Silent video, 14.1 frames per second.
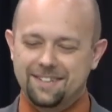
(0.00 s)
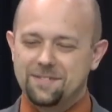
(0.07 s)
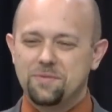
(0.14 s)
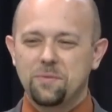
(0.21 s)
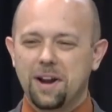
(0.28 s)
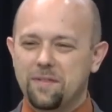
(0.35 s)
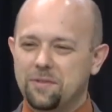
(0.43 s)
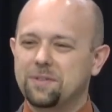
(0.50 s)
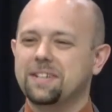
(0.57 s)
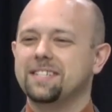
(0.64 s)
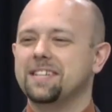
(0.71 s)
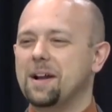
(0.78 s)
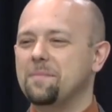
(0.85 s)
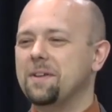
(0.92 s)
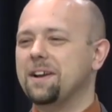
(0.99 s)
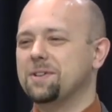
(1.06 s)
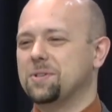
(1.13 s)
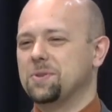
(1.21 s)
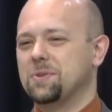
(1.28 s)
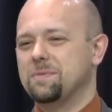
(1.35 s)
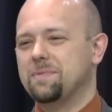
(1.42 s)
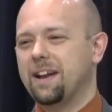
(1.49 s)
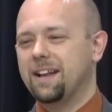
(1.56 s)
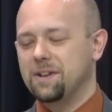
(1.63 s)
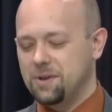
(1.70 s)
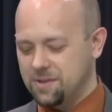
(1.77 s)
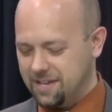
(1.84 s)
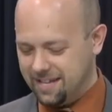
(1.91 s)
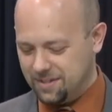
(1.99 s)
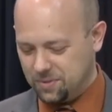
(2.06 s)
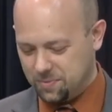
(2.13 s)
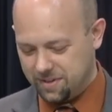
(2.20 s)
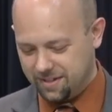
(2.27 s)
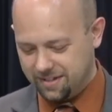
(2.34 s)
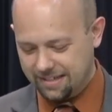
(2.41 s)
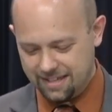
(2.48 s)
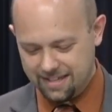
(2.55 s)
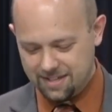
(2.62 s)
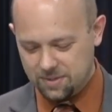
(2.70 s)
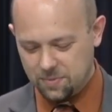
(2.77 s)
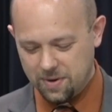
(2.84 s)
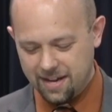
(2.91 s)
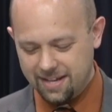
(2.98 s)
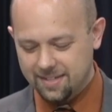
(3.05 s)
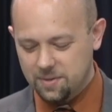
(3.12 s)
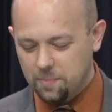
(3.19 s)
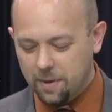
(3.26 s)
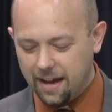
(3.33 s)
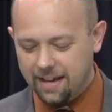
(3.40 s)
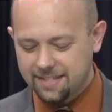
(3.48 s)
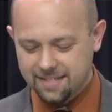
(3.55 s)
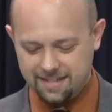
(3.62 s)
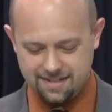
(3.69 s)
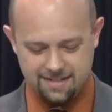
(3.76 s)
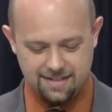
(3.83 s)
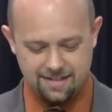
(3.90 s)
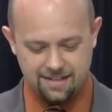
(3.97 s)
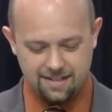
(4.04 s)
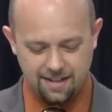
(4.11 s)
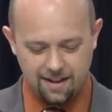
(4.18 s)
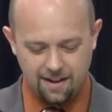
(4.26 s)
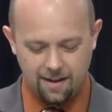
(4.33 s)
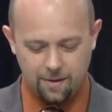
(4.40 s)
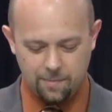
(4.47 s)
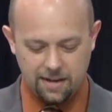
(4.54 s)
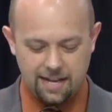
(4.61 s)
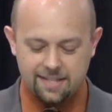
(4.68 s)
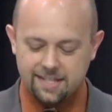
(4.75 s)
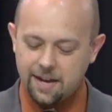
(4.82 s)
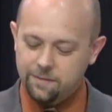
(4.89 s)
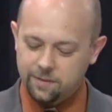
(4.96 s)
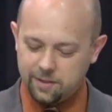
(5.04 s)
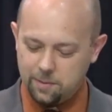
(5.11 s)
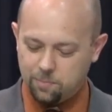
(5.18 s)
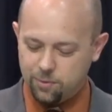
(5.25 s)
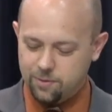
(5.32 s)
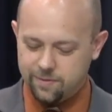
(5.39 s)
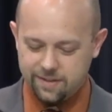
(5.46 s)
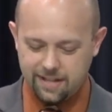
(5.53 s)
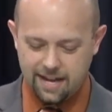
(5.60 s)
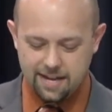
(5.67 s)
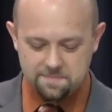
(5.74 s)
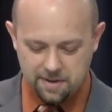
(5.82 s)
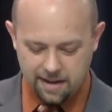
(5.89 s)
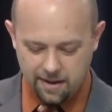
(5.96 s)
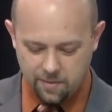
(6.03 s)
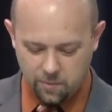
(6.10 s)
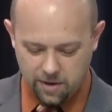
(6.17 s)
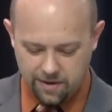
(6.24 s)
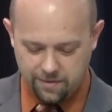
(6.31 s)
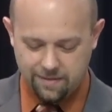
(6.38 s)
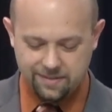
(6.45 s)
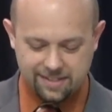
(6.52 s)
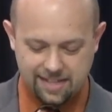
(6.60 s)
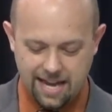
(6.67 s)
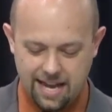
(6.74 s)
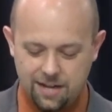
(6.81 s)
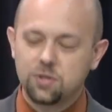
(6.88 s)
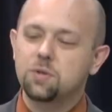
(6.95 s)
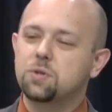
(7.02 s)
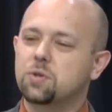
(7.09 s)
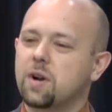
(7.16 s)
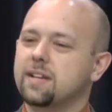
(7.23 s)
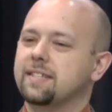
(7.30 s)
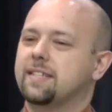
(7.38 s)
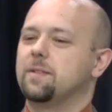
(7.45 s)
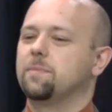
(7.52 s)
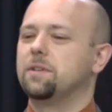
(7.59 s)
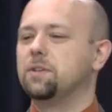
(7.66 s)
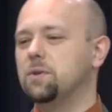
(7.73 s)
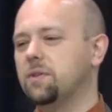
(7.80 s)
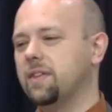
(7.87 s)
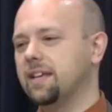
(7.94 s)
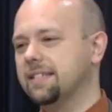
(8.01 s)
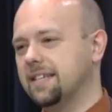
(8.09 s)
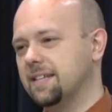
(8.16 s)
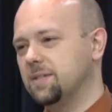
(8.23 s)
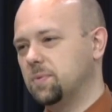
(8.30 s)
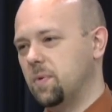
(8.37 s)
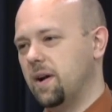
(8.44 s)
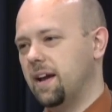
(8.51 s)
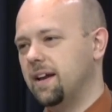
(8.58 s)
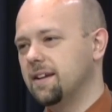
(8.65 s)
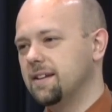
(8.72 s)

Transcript: whatever reason, I'm not sure, but I know that His will and His way is the best. Um, and He's definitely proven that. Whenever I've decided to trust Him and do things His way,